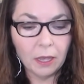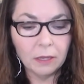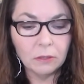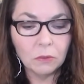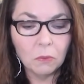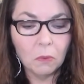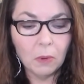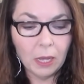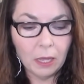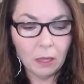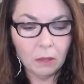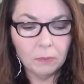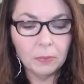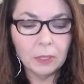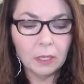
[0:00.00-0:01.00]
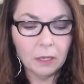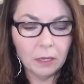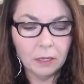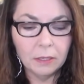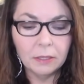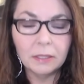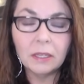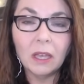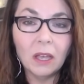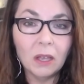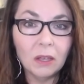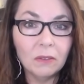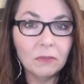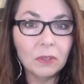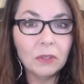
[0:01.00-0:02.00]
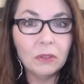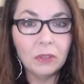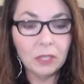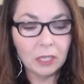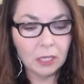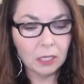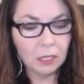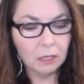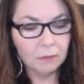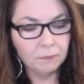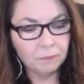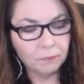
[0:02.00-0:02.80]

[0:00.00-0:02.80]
as well because of the